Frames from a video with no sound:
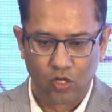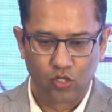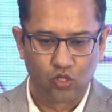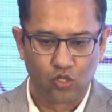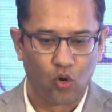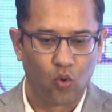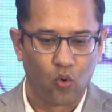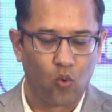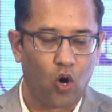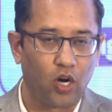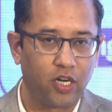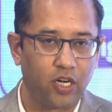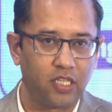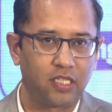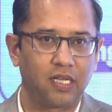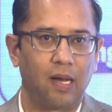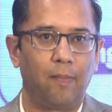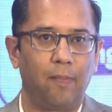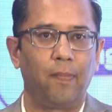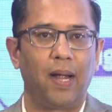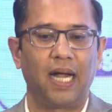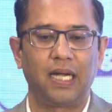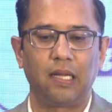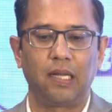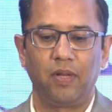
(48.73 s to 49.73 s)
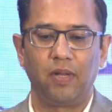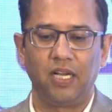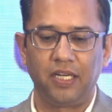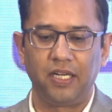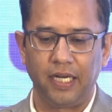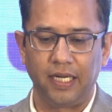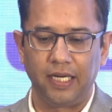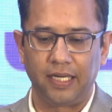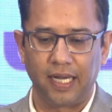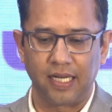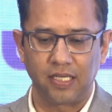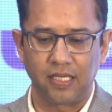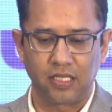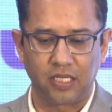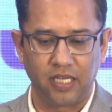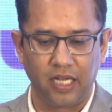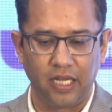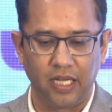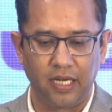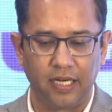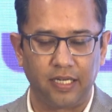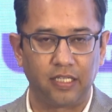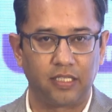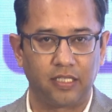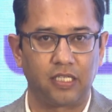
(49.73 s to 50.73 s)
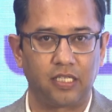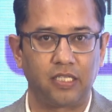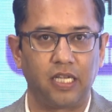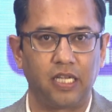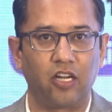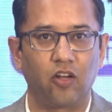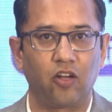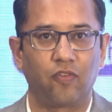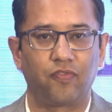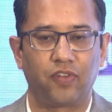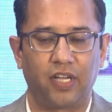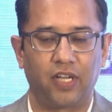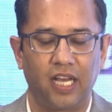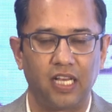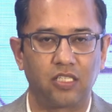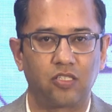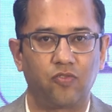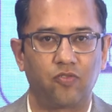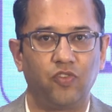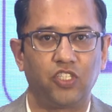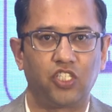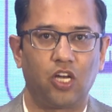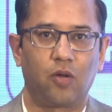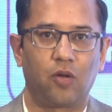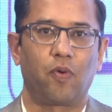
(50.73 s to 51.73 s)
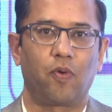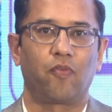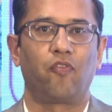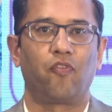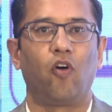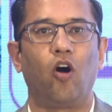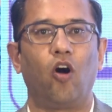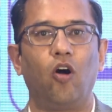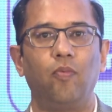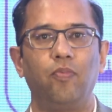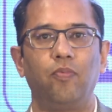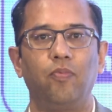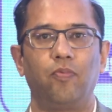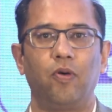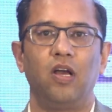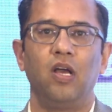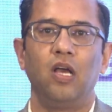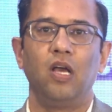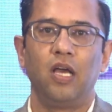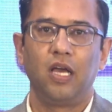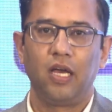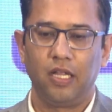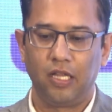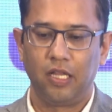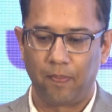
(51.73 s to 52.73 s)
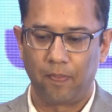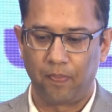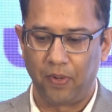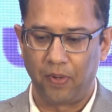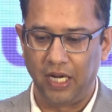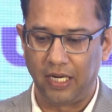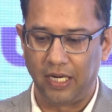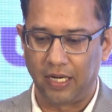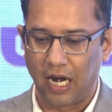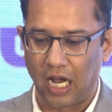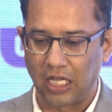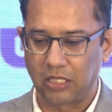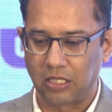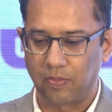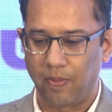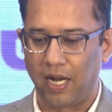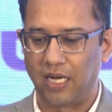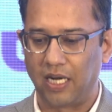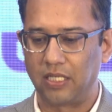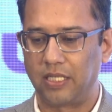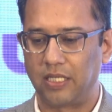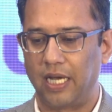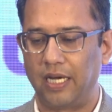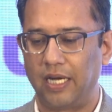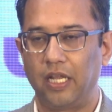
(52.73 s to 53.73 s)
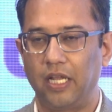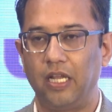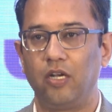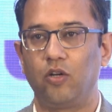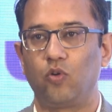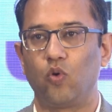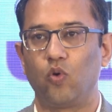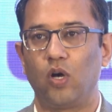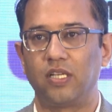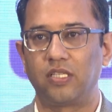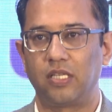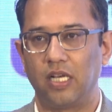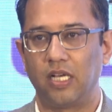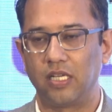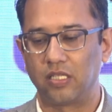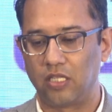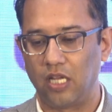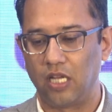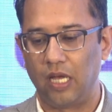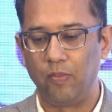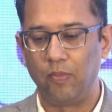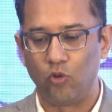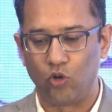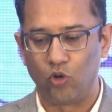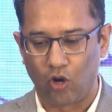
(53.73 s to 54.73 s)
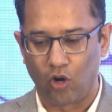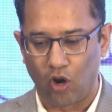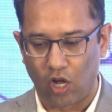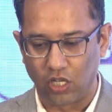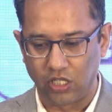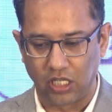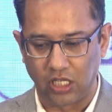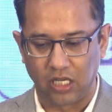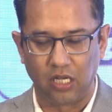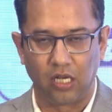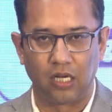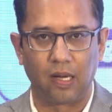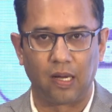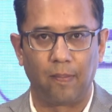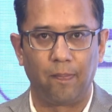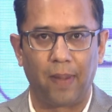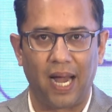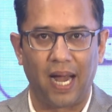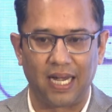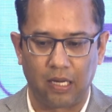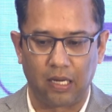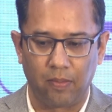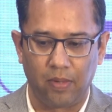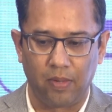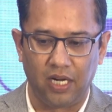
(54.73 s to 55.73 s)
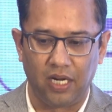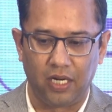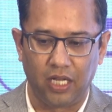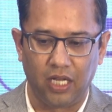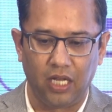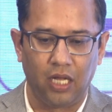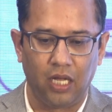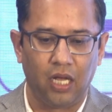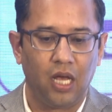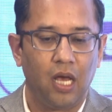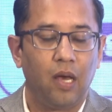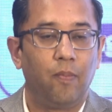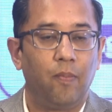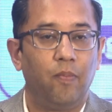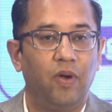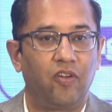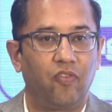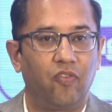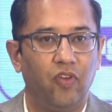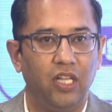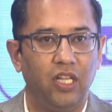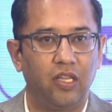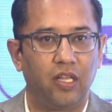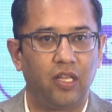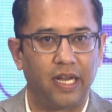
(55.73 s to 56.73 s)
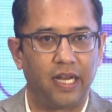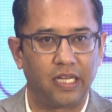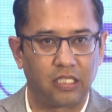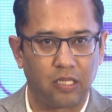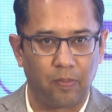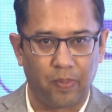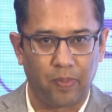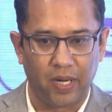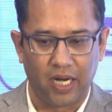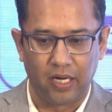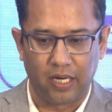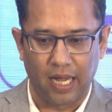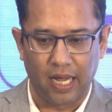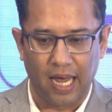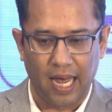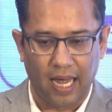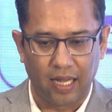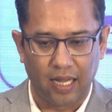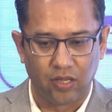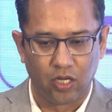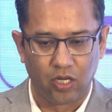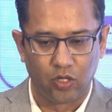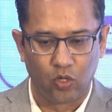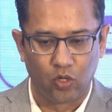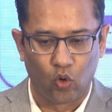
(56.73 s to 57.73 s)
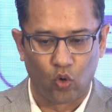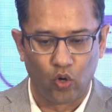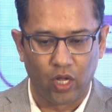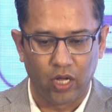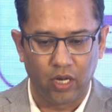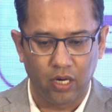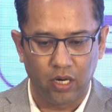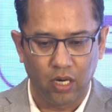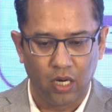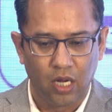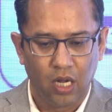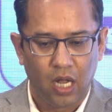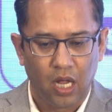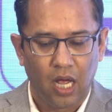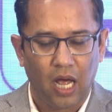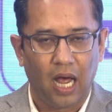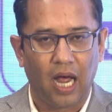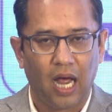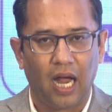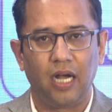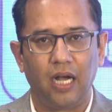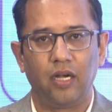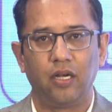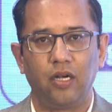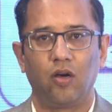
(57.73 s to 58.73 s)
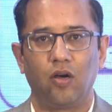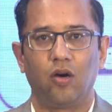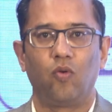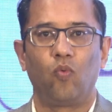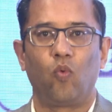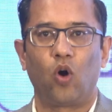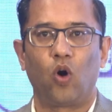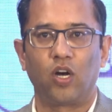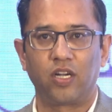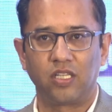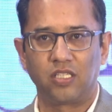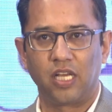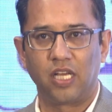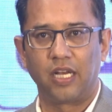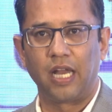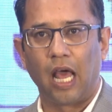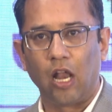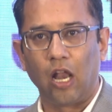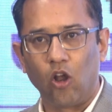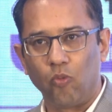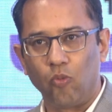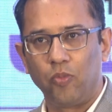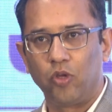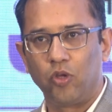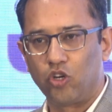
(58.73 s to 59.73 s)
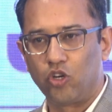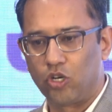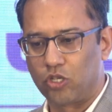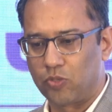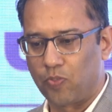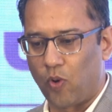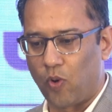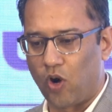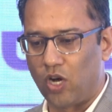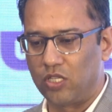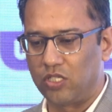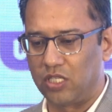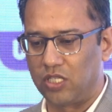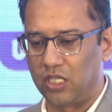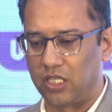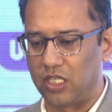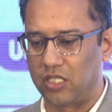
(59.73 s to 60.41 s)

So what is compatibility testing? It is a set of tests which are performed in the pre-transplant setting to assess the immunological compatibility between the recipient and the donor. And what is an alloimmune response?